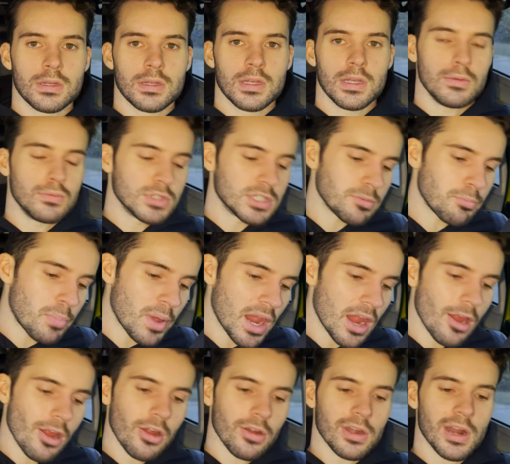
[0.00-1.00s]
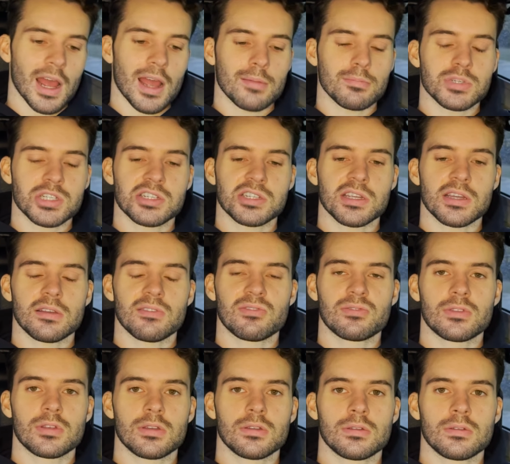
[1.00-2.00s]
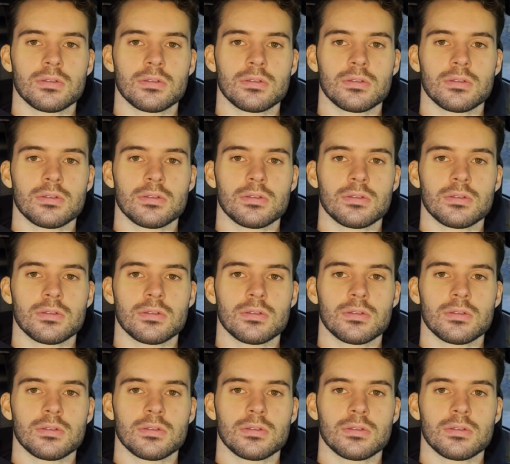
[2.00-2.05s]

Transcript: It was a paradigm shift.